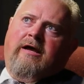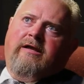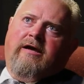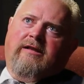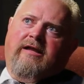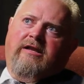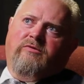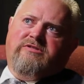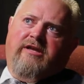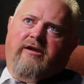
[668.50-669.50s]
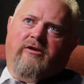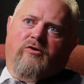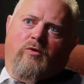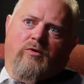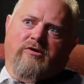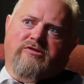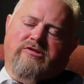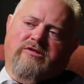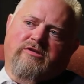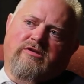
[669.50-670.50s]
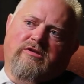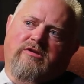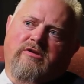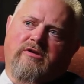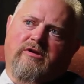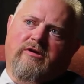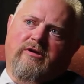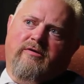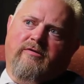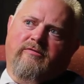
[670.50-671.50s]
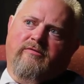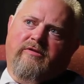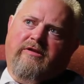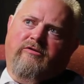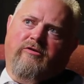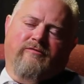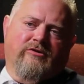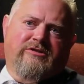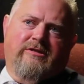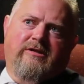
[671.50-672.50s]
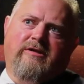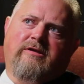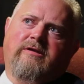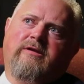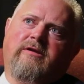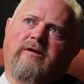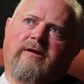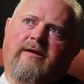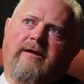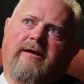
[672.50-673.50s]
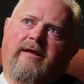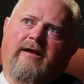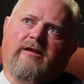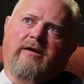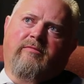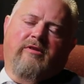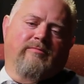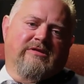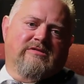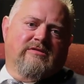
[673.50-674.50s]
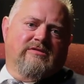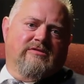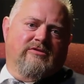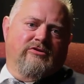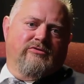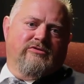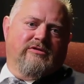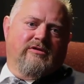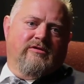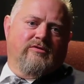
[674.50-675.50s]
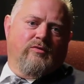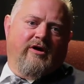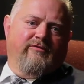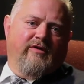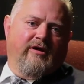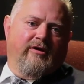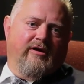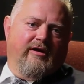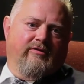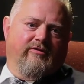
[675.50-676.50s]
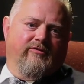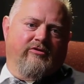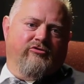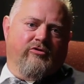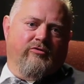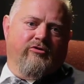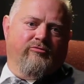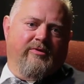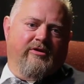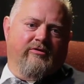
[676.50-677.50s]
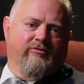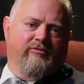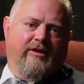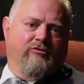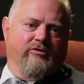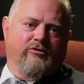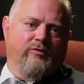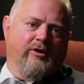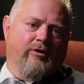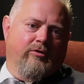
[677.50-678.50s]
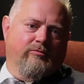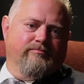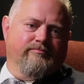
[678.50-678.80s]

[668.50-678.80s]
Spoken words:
young lady was taking a course in university and had to come to the business to use the Wi-Fi internet to finish her course because they couldn't do it at home.